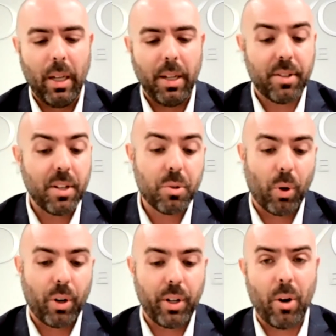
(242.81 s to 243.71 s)
And since
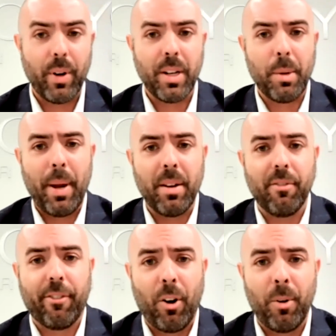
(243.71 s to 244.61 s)
we're, an
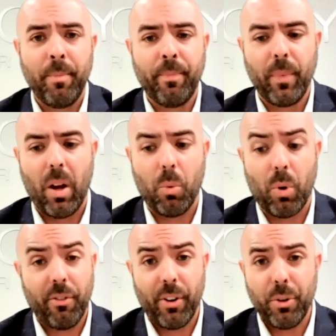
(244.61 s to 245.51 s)
independent firm,
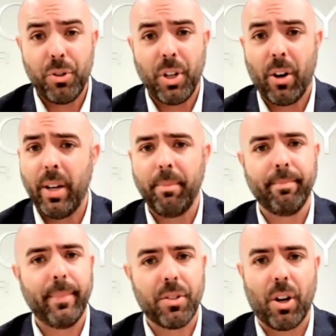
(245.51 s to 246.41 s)
we're a fiduciary,
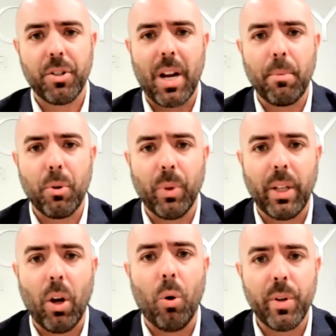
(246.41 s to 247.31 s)
it's our job to
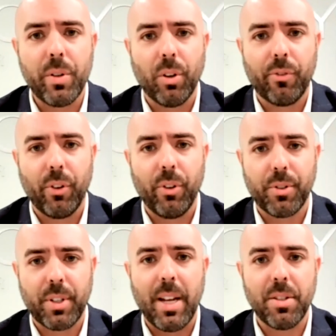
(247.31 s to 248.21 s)
really always look for
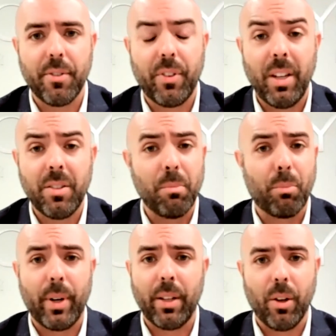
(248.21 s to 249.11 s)
those kinds of things and
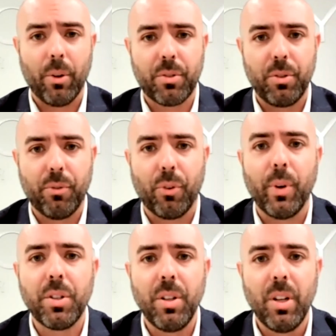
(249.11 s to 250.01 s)
bring those to
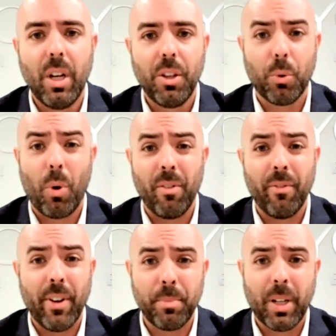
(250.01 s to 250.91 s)
fruition through our
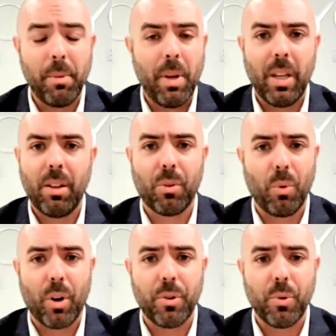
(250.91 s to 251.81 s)
investment committee,
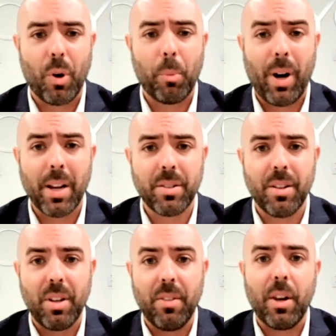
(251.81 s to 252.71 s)
through our
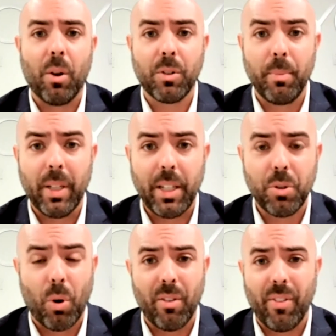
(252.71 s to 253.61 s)
process, and then ultimately
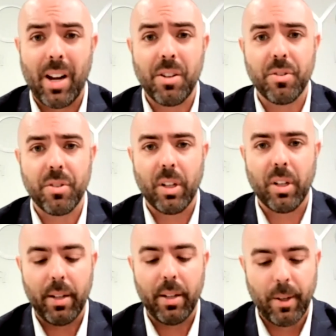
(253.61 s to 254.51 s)
to our advisors and
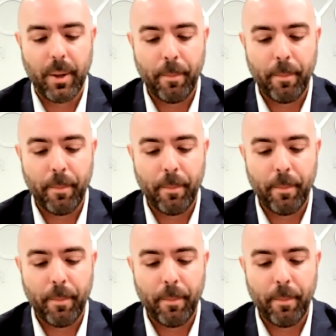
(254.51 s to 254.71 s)
clients.